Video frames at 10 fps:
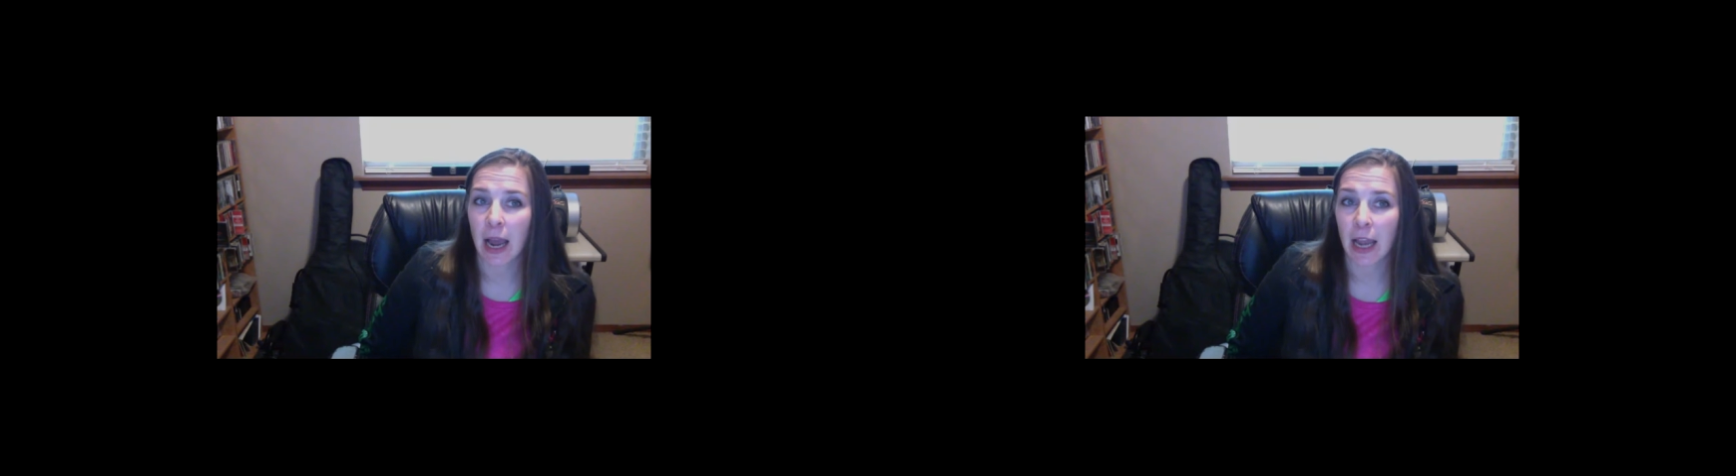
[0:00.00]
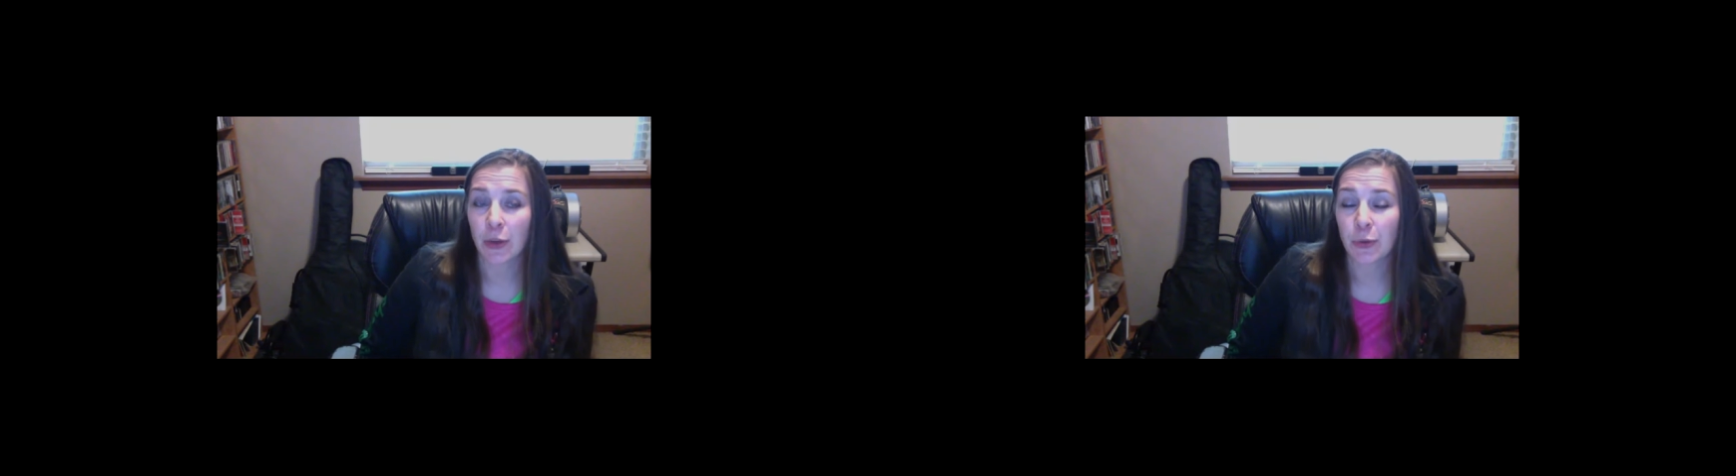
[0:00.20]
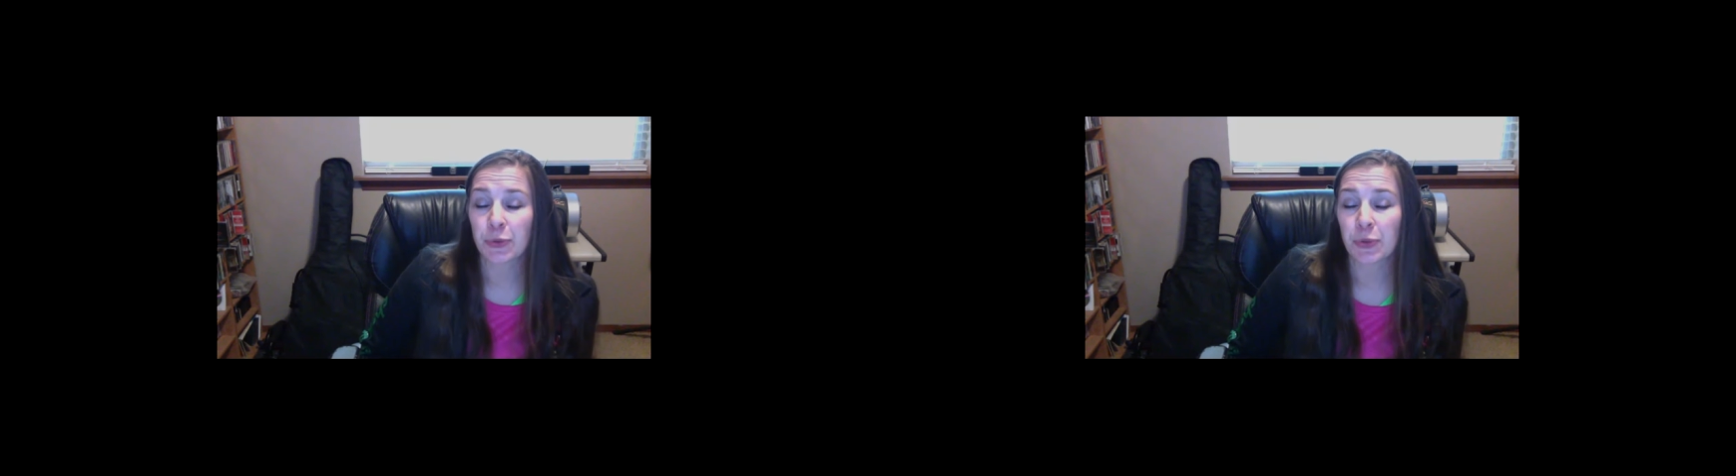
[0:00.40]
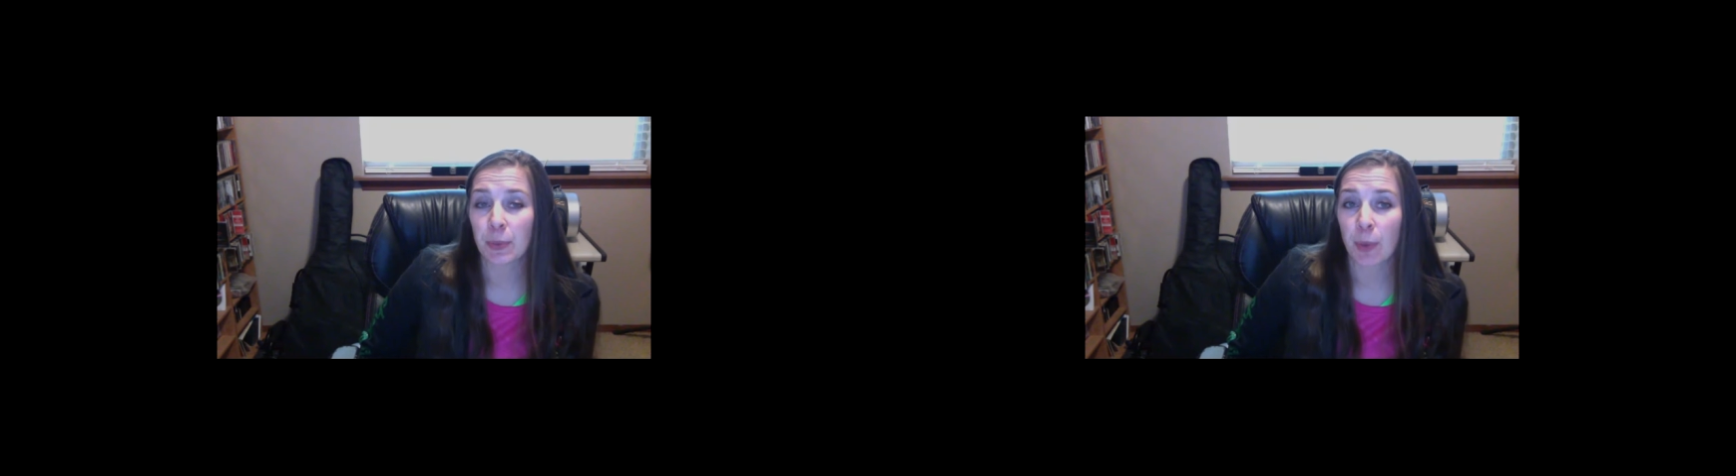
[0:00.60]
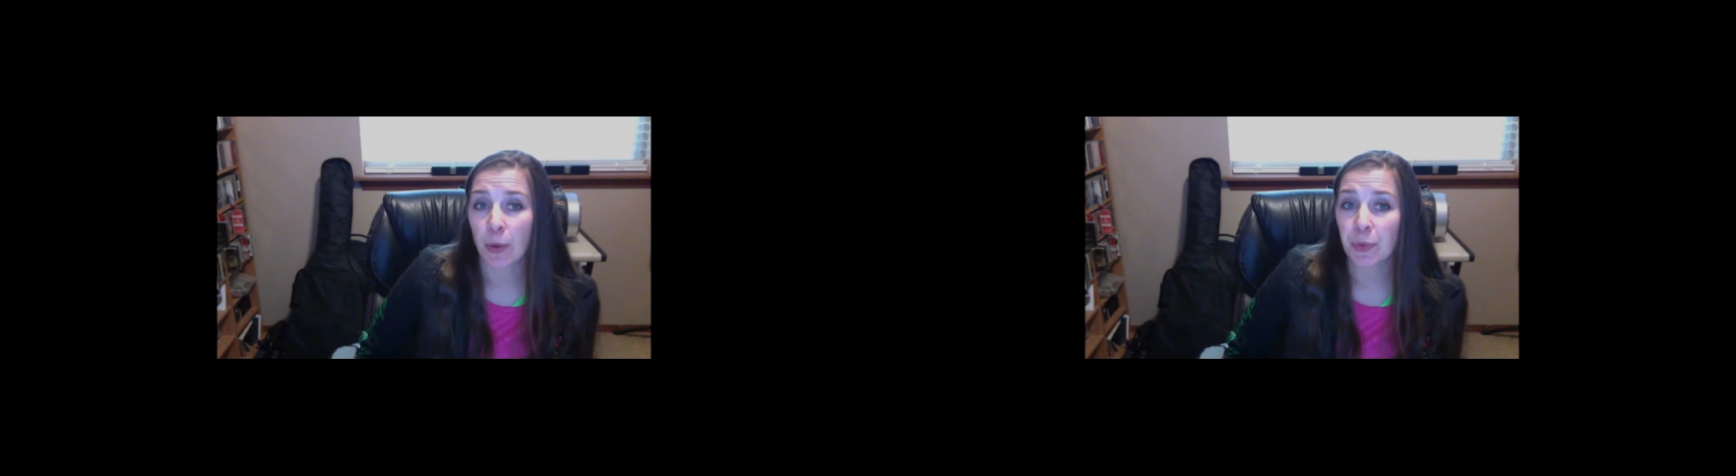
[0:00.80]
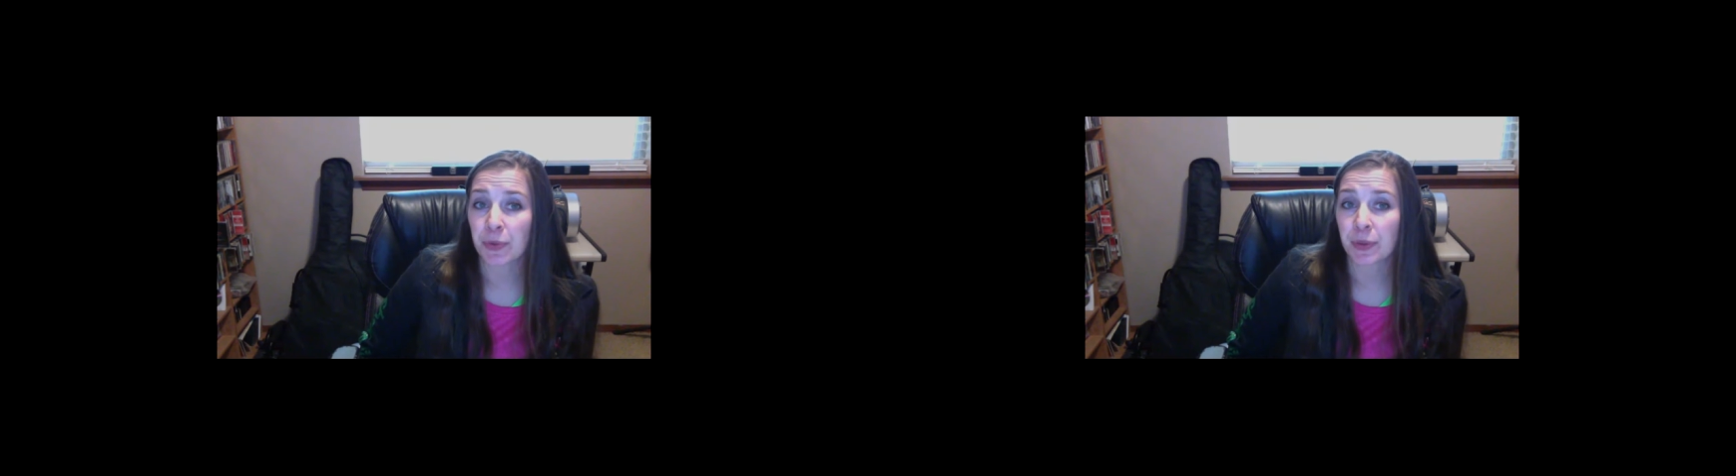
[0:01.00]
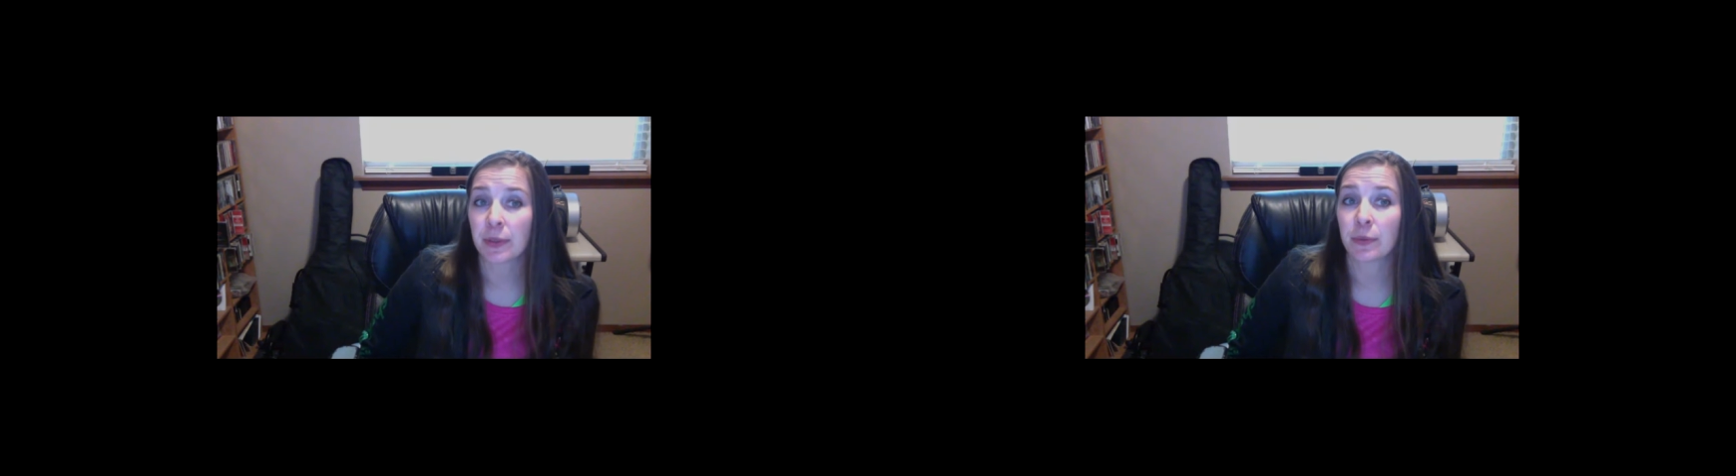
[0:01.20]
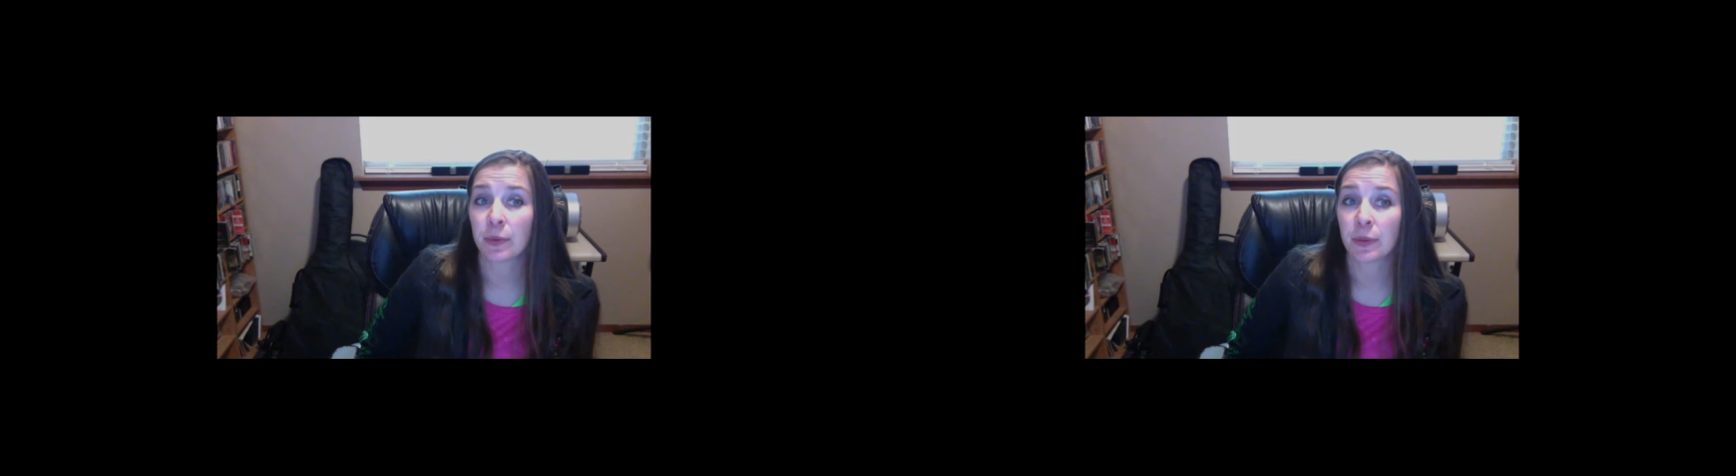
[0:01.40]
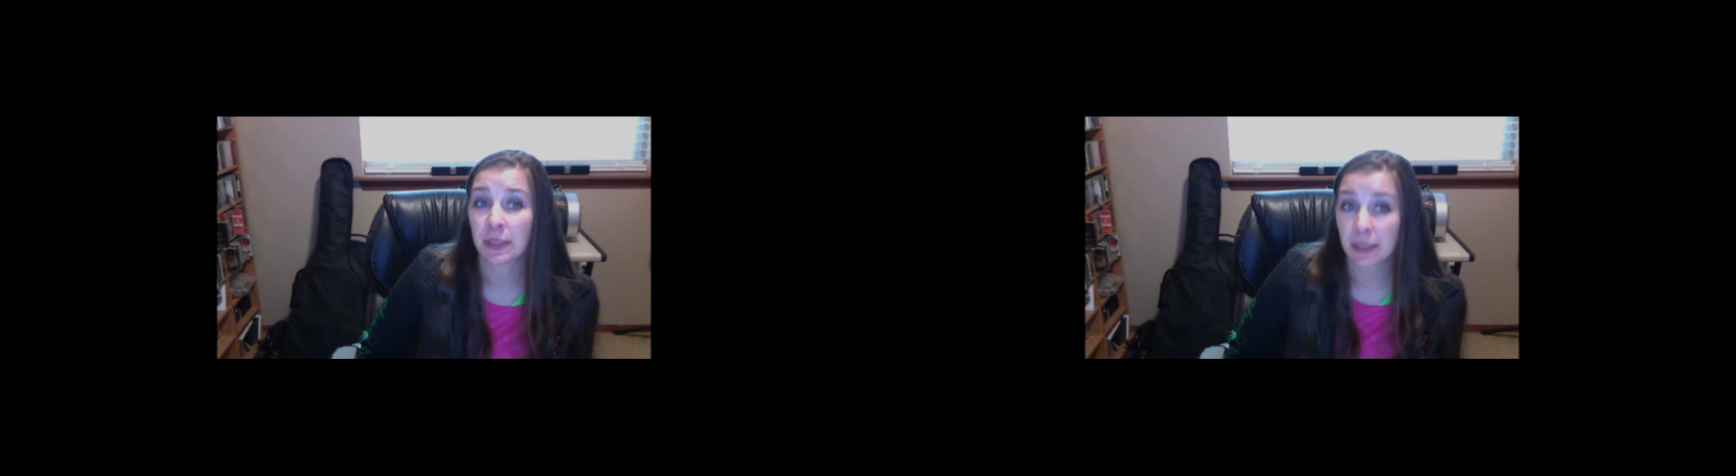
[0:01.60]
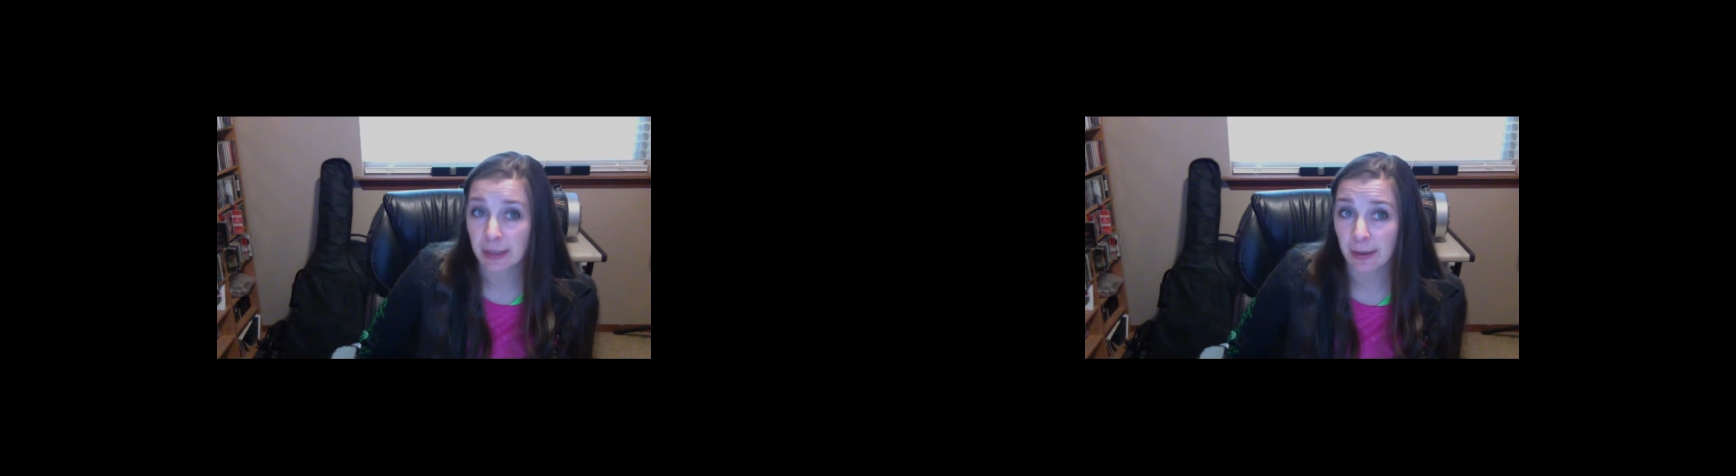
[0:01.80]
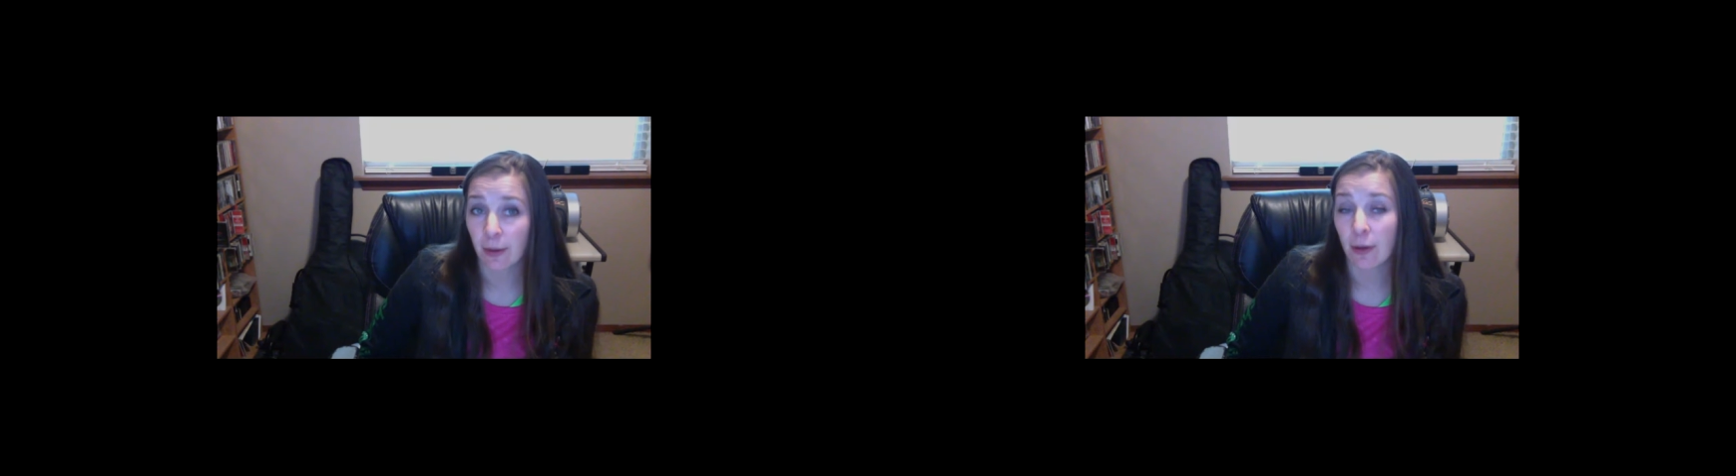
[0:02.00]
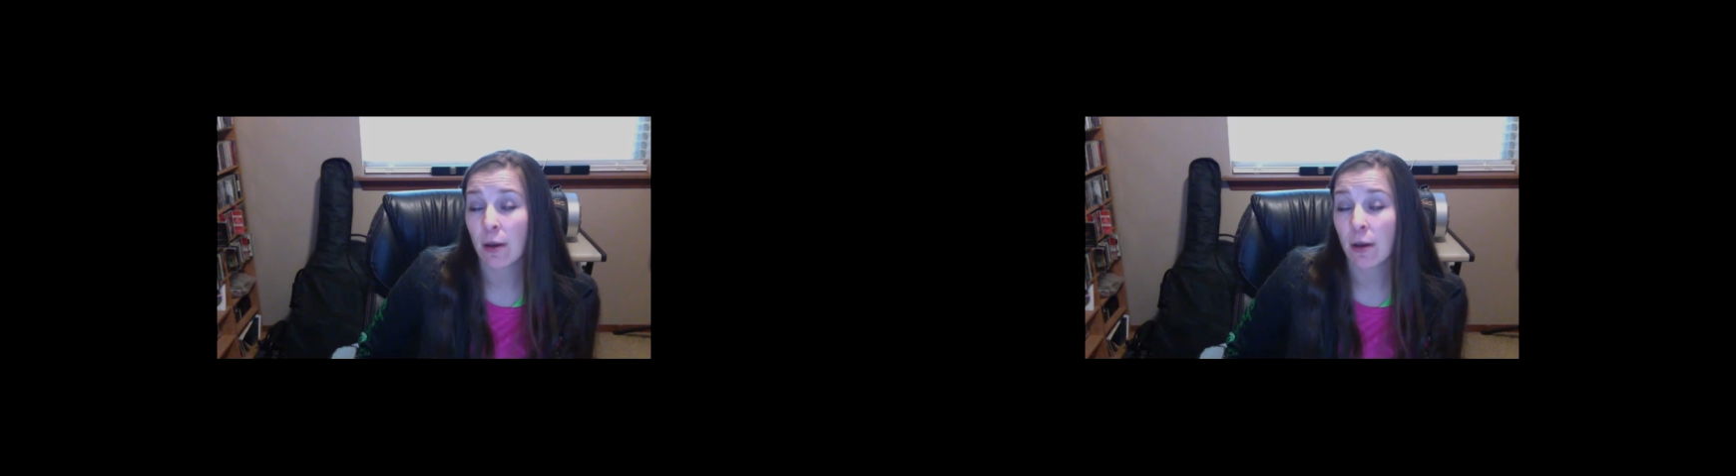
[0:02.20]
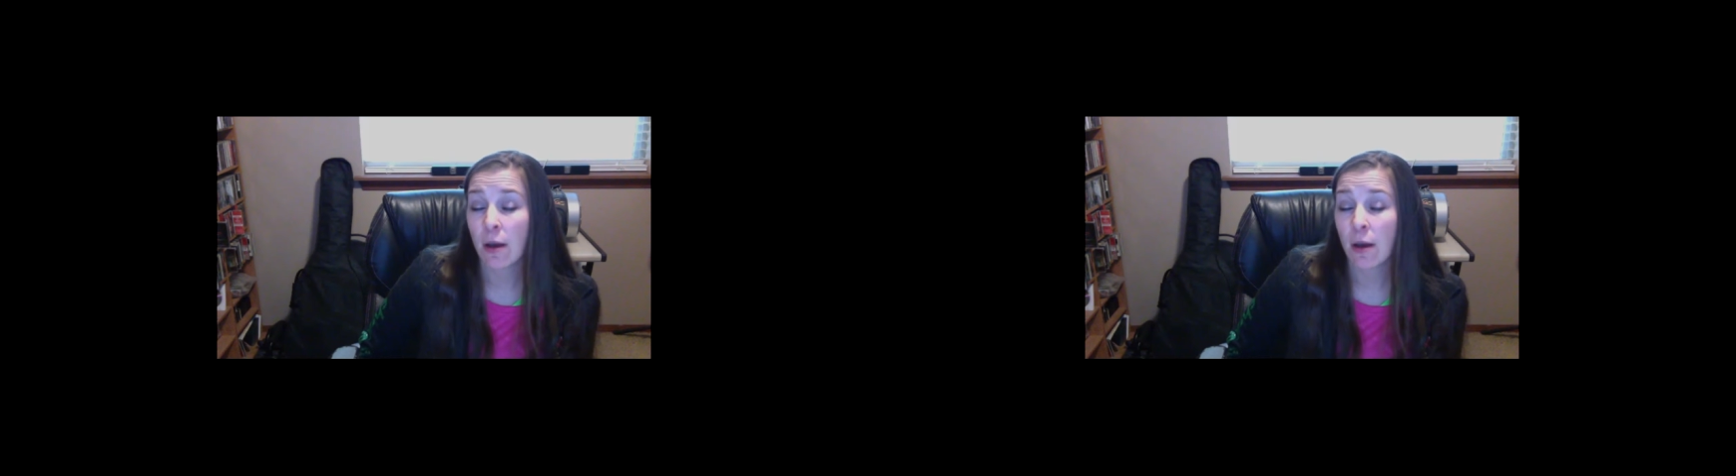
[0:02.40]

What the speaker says: I usually post still